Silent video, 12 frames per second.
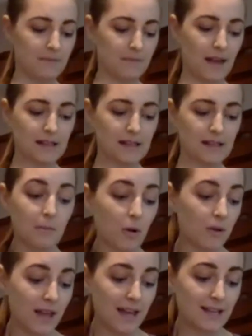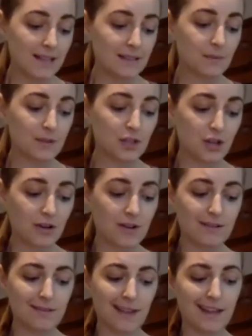Eskimolays, which
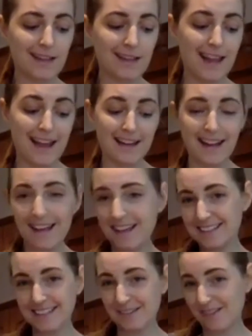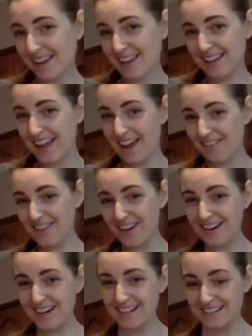are like ant eggs, so ant
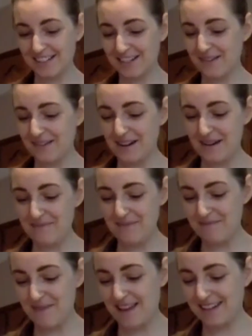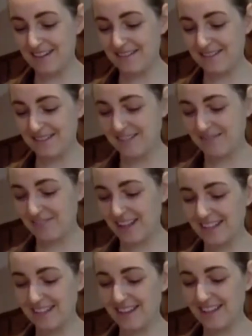caviar, are showing up on menus in
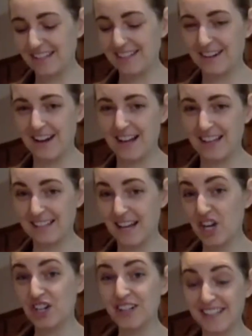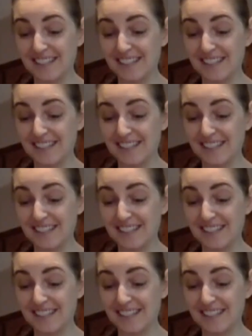fancy restaurants, and I heard it's